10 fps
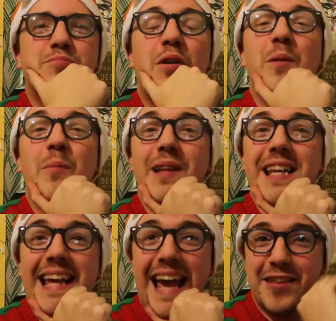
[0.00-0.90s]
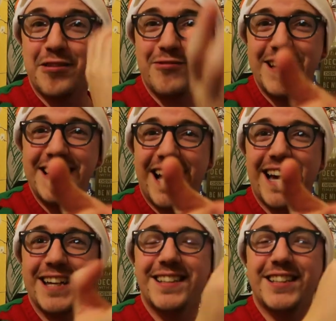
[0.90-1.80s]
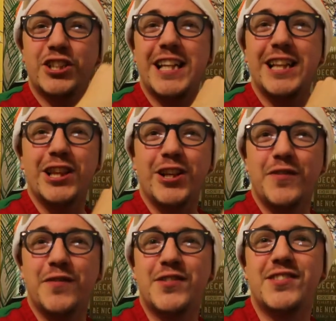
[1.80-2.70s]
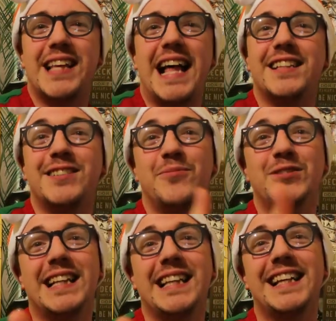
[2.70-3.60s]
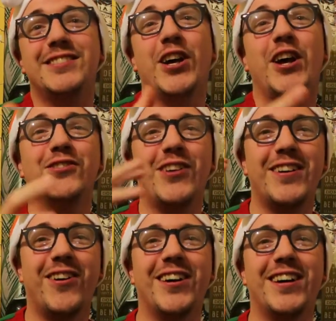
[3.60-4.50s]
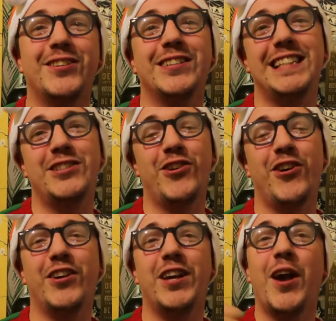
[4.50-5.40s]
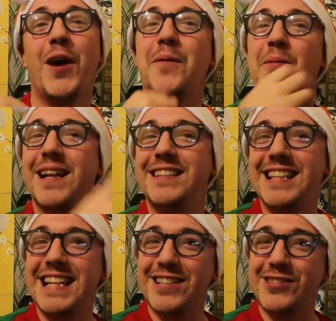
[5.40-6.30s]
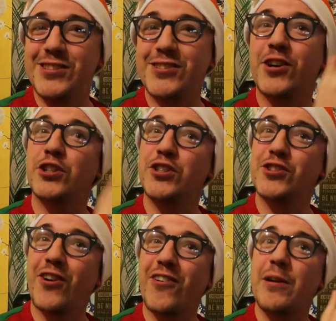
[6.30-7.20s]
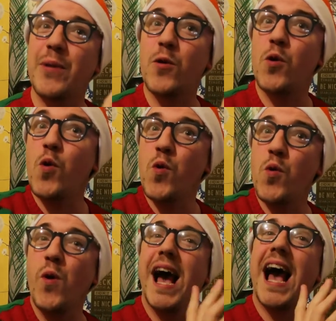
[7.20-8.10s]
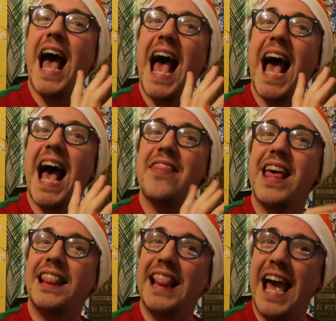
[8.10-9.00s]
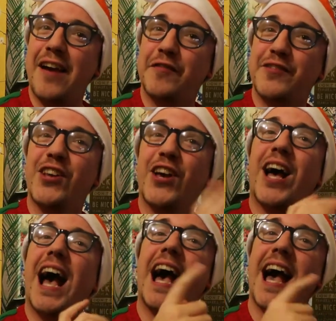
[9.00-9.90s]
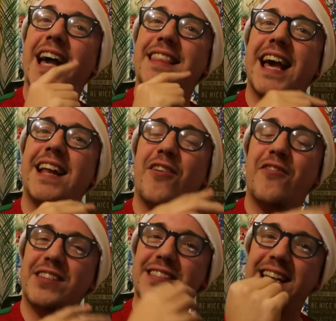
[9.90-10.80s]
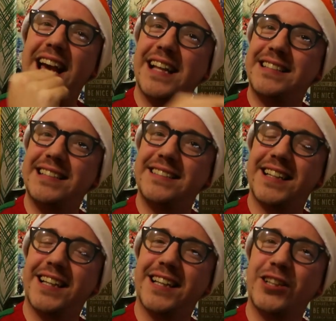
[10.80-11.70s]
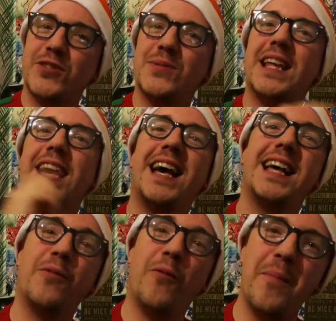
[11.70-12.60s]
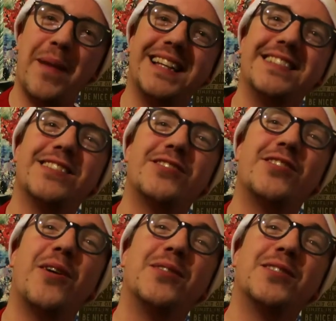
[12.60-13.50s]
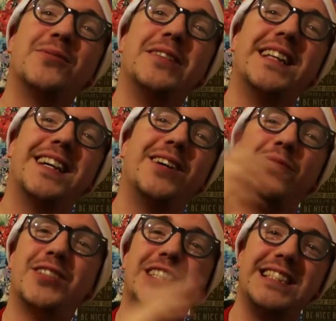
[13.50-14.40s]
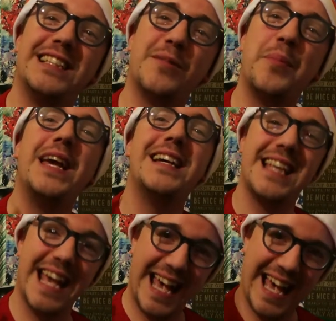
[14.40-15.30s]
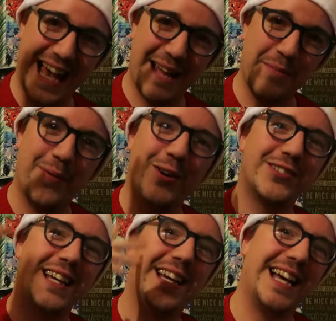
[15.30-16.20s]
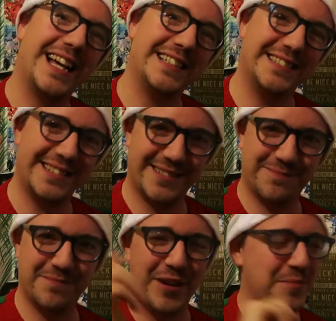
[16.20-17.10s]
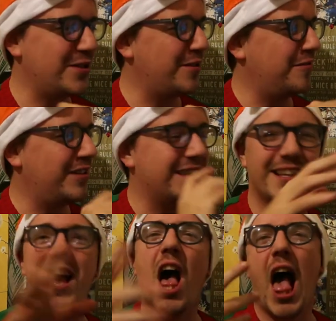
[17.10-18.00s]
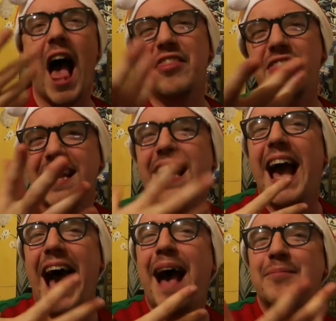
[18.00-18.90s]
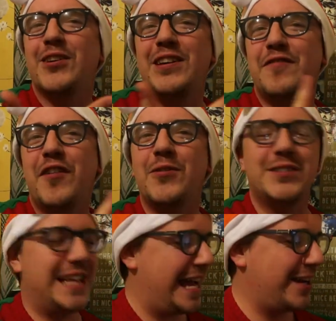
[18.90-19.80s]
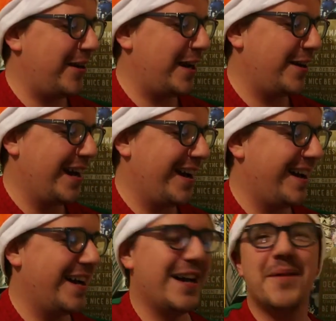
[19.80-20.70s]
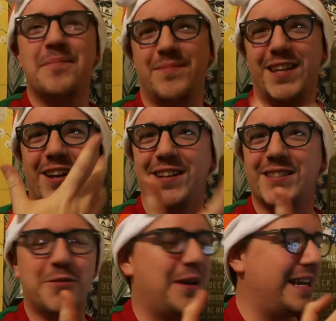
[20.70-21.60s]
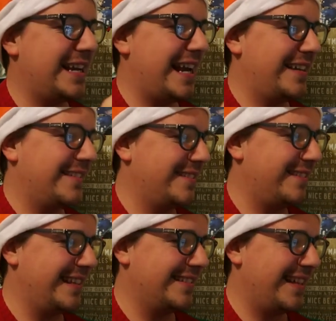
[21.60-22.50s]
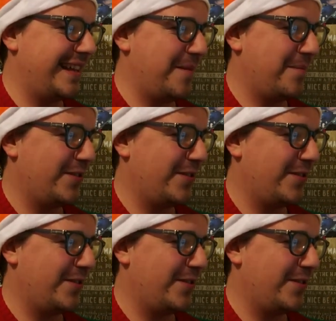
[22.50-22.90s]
Probably Catherine. She loves Alice in Wonderland, so I got her a cuddly toy. We went into the Disney store, she saw it, went ooh, and then left. I then obviously had lunch with her, went back into the store once she disappeared, and bought it and wrapped it up for her. So I think I'm looking forward to her going, you know, it's sweet and nice and things like that.